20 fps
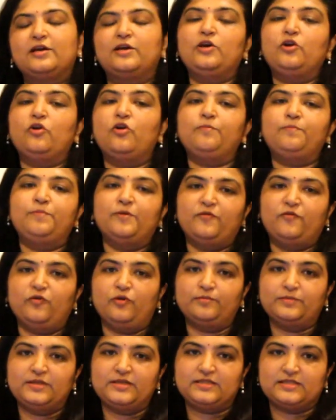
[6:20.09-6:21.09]
cannot
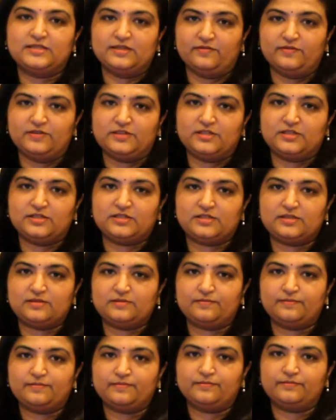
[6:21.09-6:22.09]
perform these
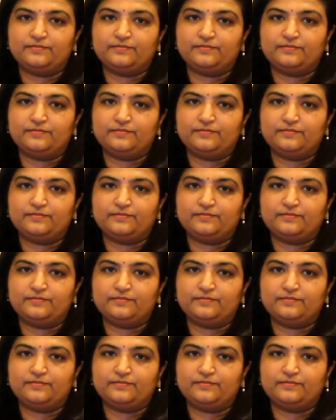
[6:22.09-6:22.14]
services.